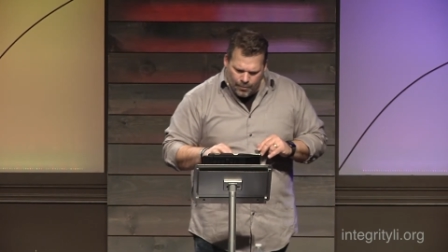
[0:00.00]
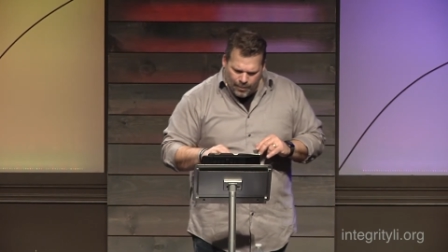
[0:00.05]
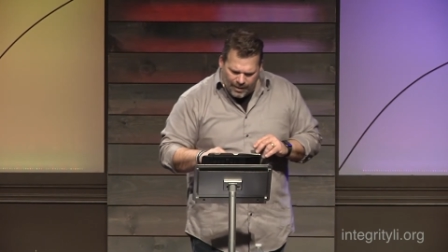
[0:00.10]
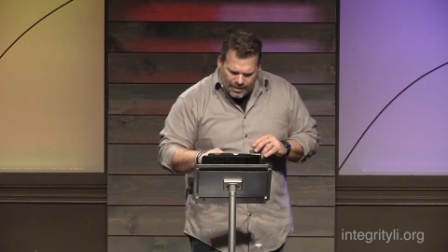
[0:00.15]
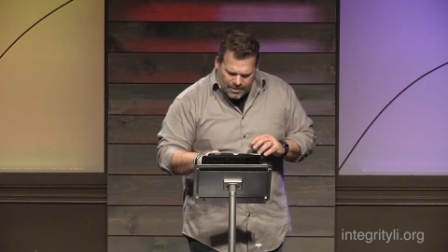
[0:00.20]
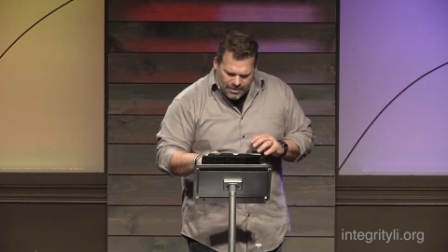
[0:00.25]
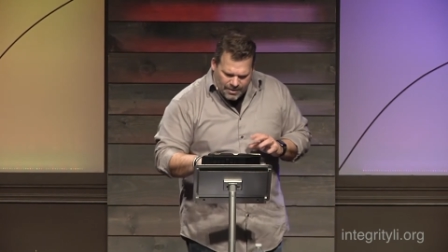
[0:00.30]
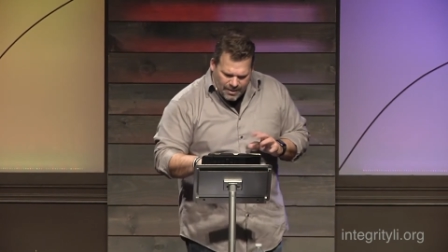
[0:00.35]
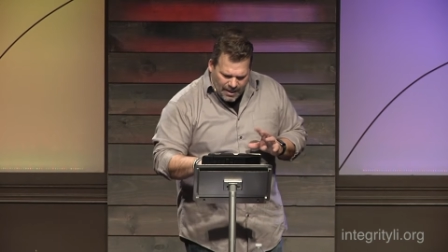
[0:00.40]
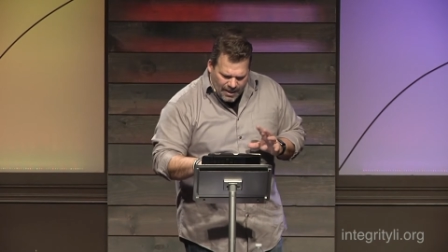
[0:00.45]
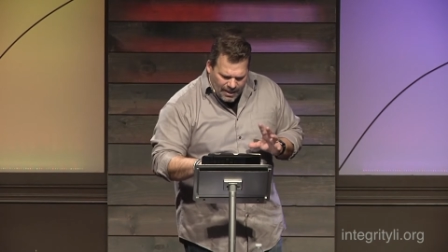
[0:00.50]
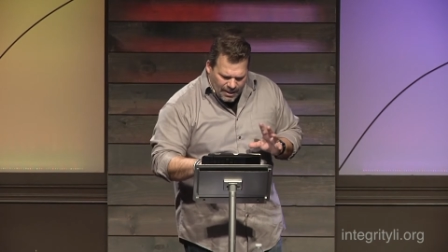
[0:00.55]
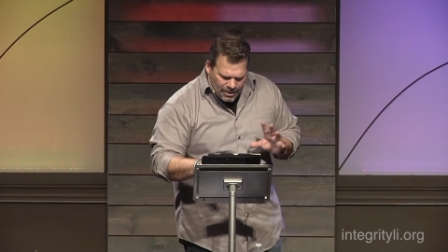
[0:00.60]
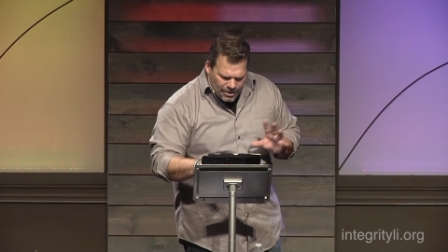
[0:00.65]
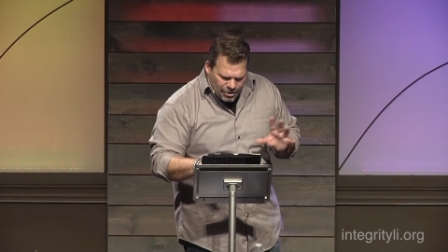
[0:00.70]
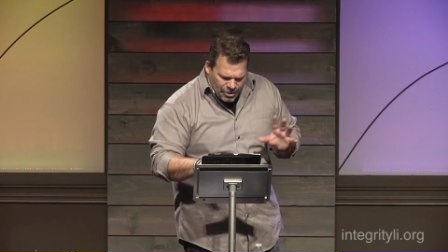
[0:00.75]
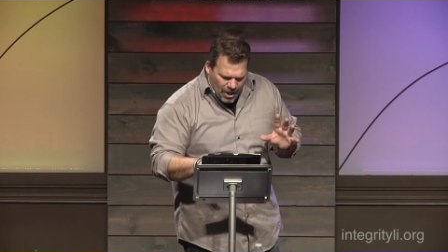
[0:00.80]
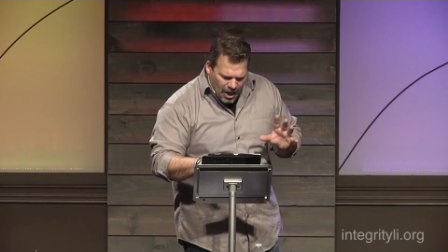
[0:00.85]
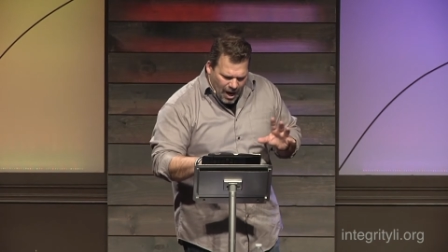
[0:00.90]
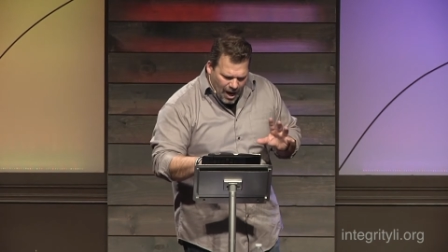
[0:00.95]
we see
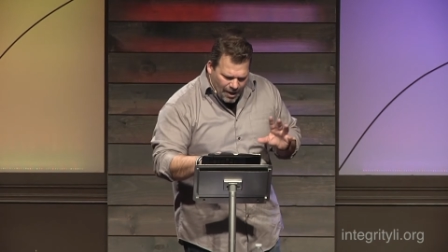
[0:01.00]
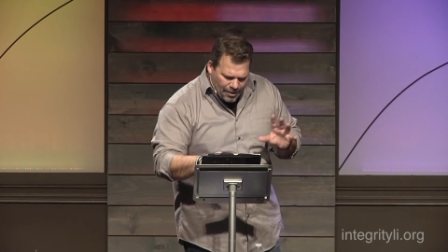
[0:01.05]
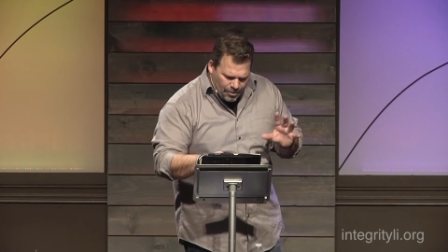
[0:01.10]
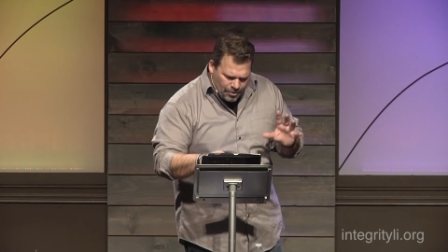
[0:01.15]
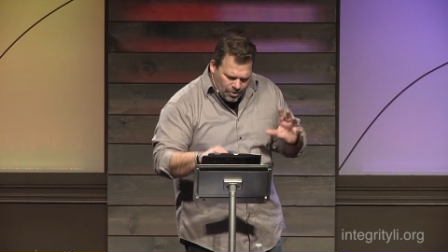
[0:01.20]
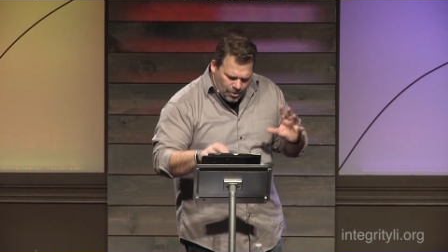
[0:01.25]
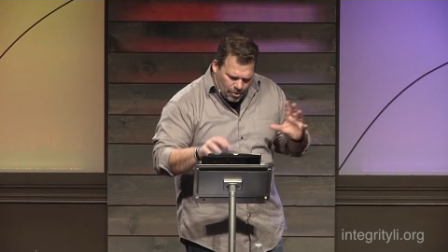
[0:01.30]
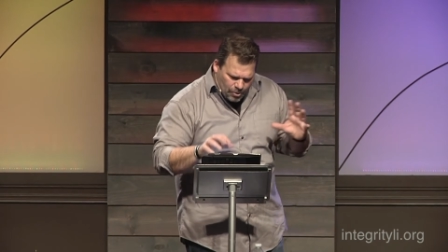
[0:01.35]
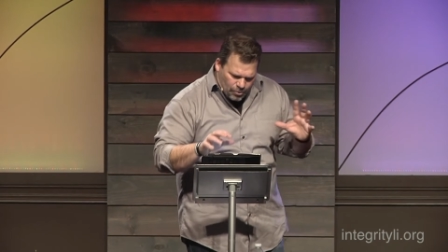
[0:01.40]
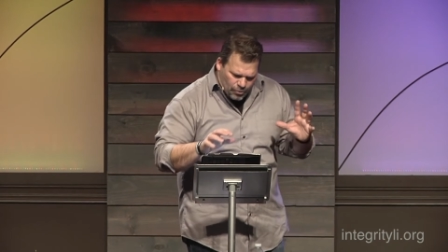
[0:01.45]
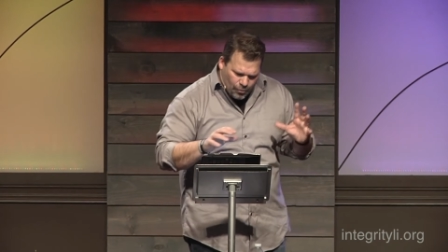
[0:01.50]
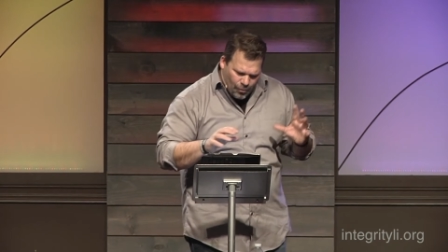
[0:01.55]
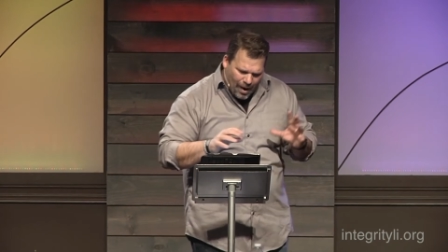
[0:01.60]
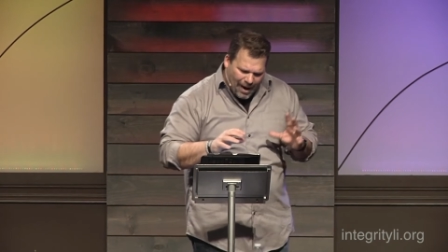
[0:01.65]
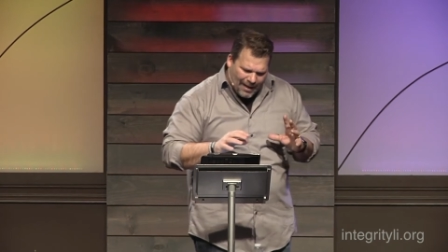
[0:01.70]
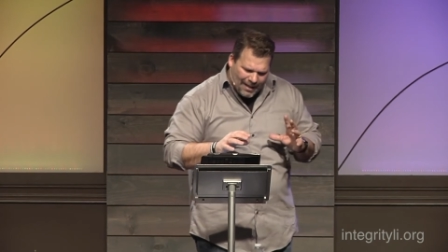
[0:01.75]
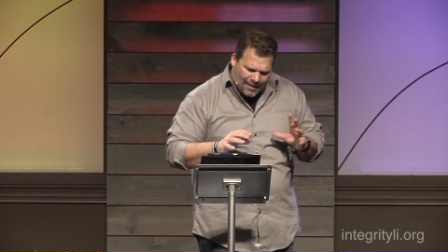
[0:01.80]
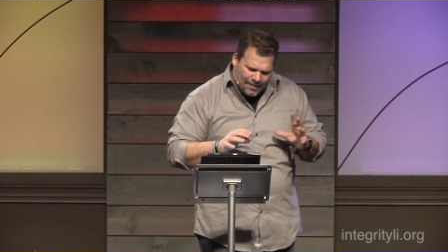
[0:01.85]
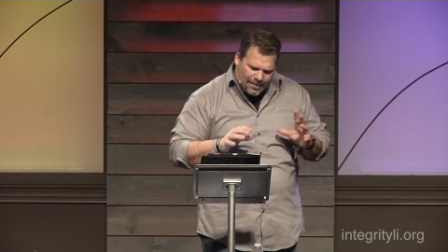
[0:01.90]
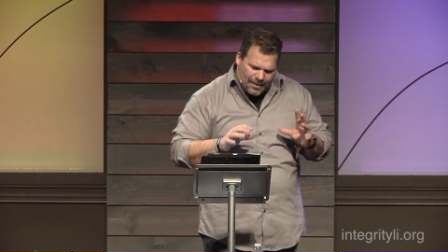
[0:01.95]
John, who, who's
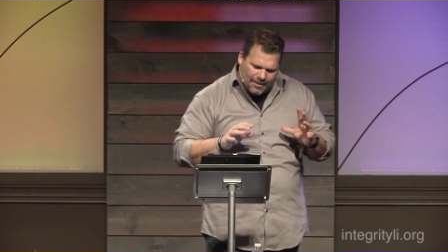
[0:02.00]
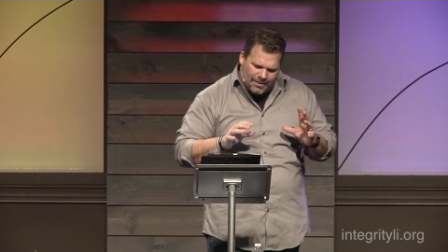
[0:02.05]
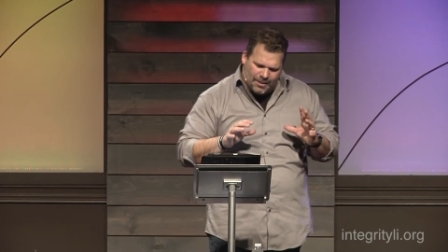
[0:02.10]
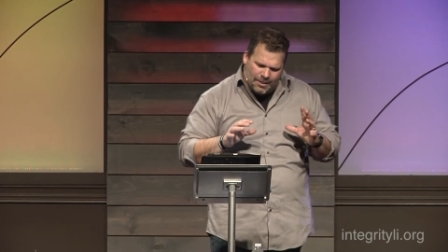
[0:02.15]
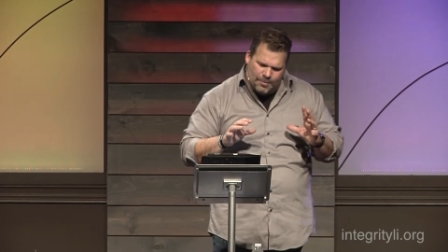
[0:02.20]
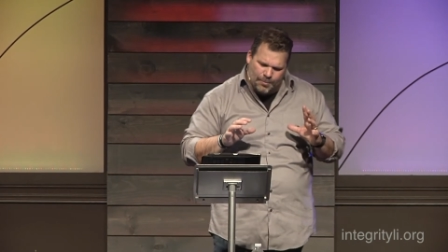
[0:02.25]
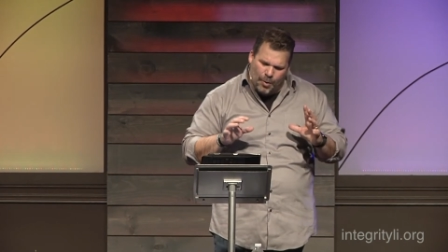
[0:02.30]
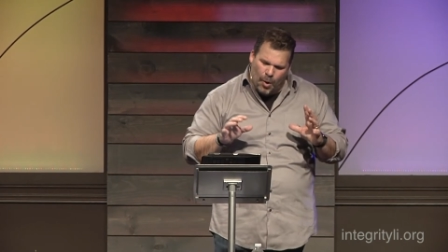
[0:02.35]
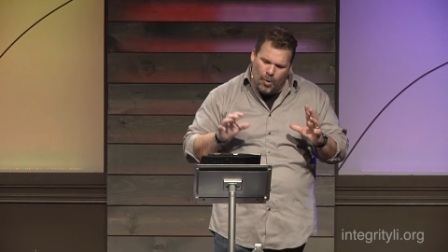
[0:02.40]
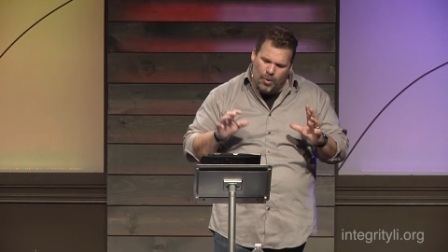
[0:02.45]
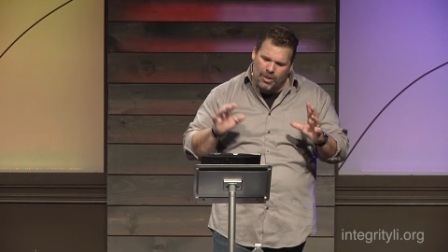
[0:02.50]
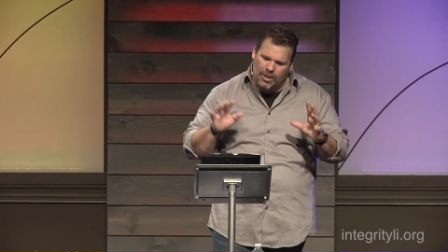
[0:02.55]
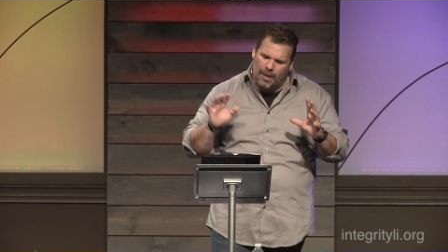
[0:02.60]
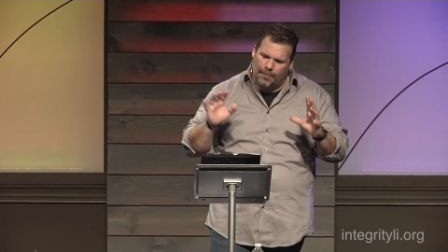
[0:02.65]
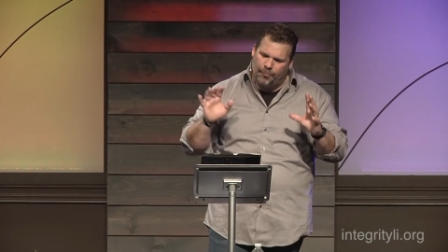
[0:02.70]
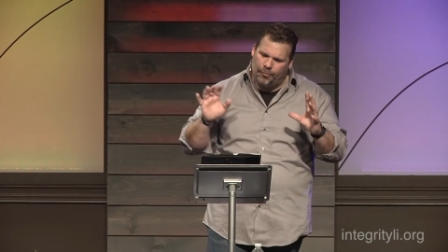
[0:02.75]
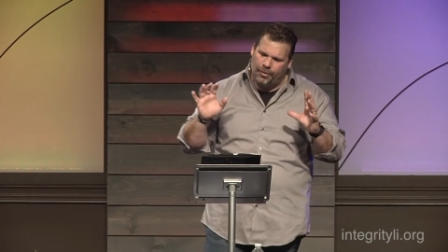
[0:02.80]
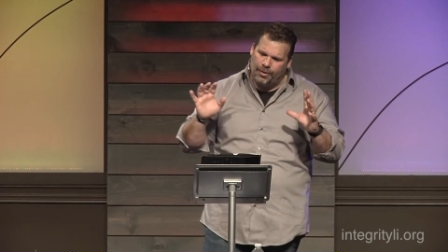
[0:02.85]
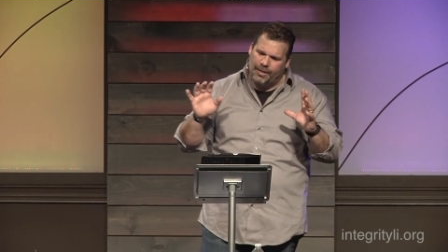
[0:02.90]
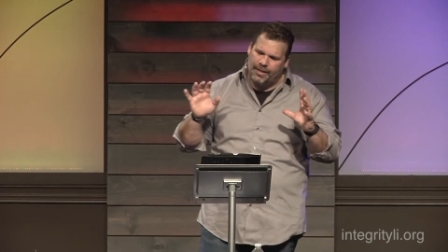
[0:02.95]
writing this, it's broken
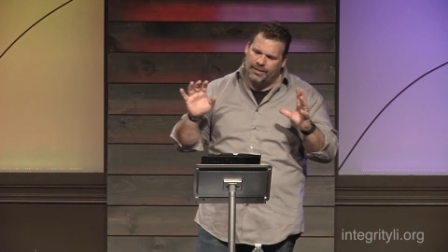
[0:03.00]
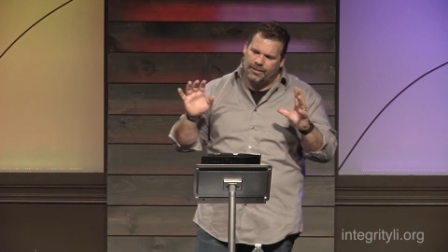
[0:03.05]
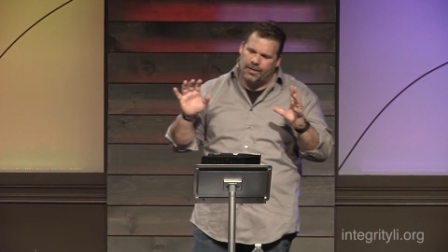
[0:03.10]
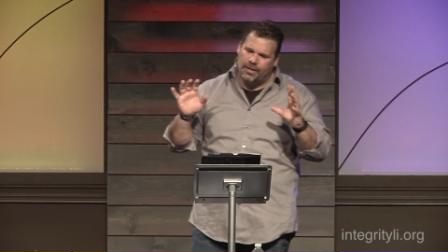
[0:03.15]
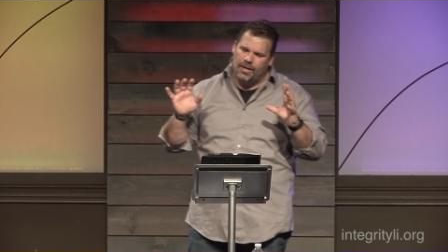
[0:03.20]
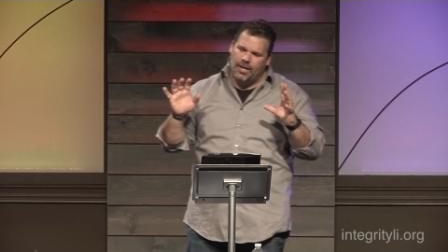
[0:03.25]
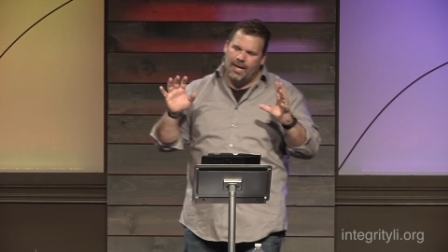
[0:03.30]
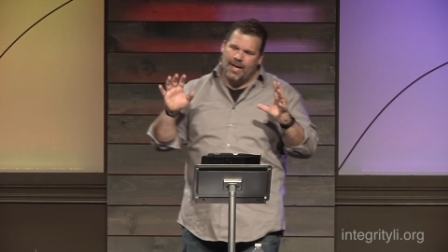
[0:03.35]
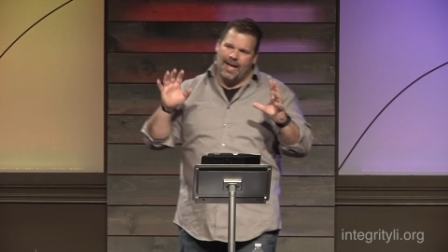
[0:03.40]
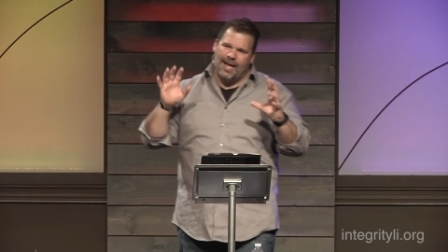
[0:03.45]
up really into,